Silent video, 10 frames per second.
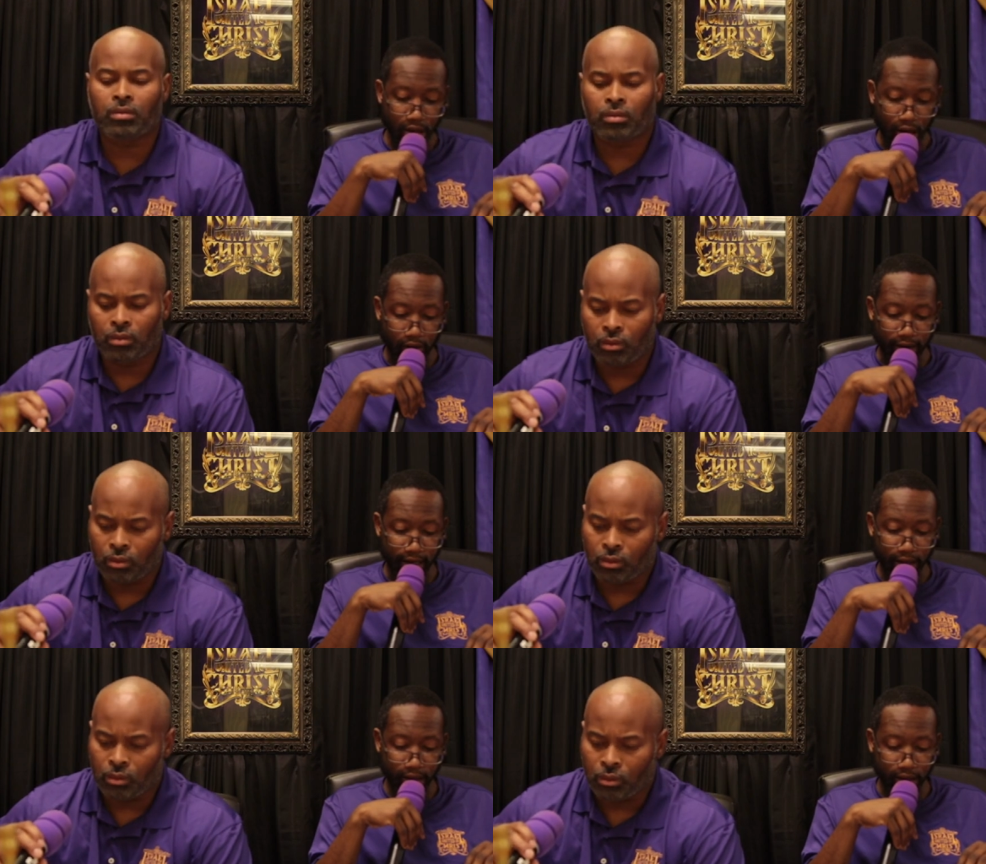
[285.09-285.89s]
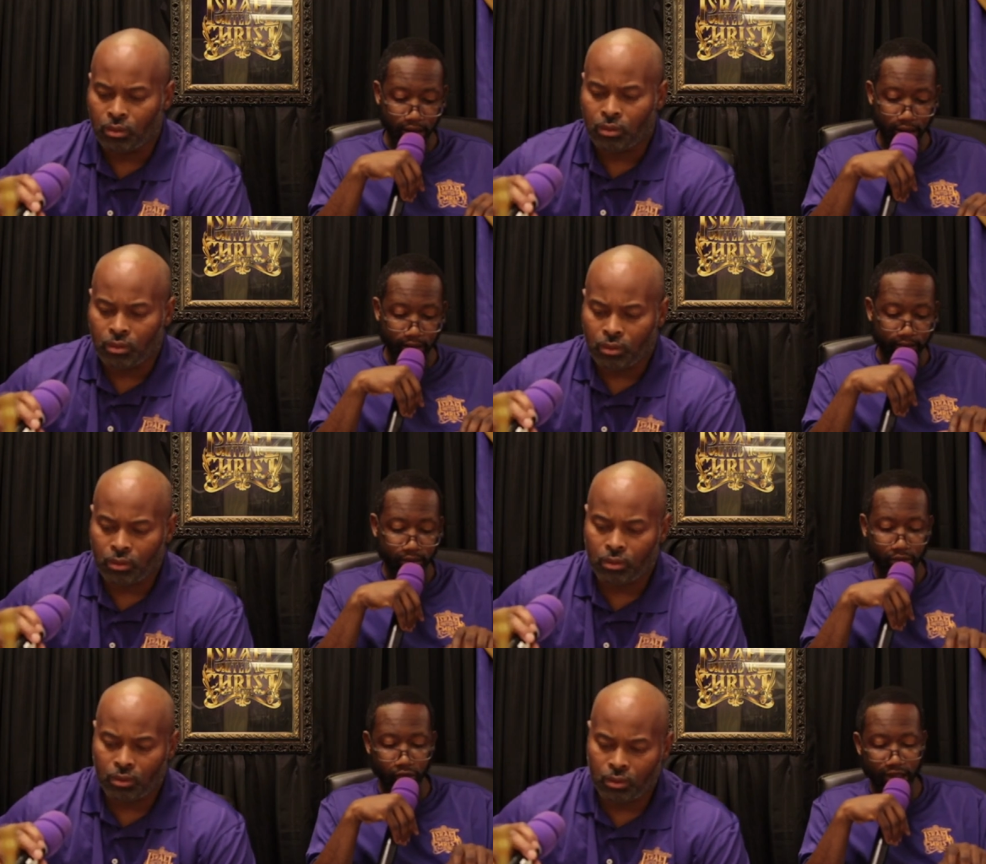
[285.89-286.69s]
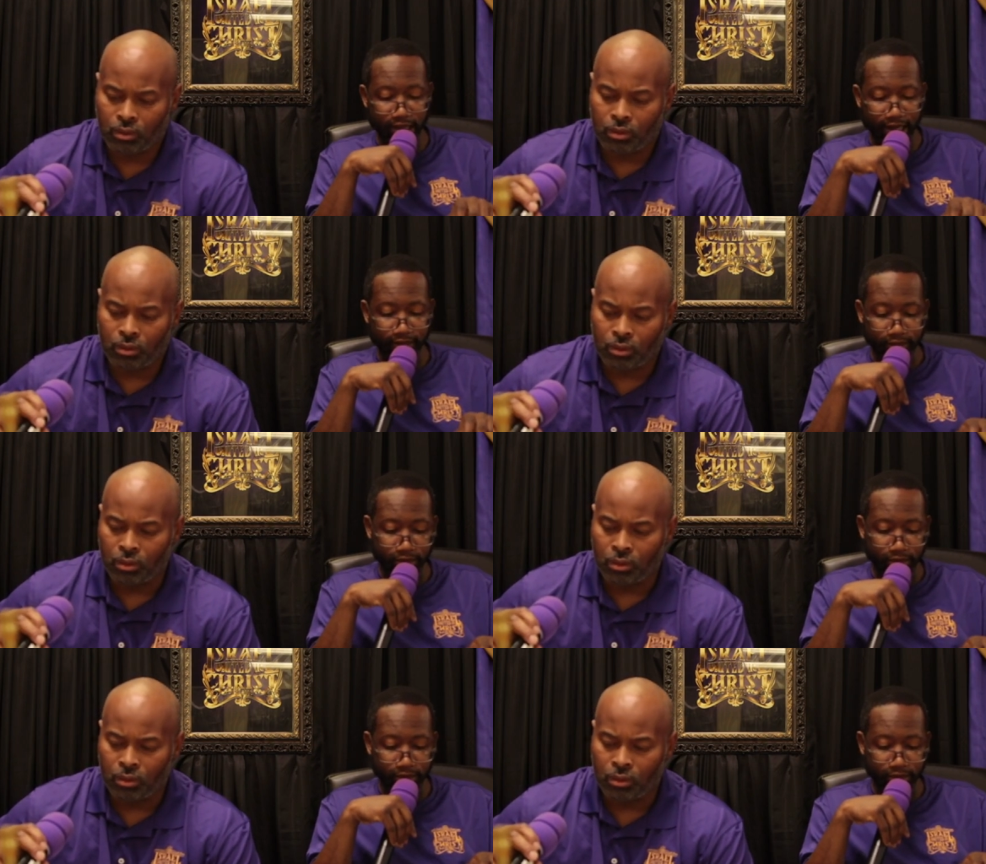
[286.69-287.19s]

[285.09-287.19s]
Speaker 1: All right. Read that.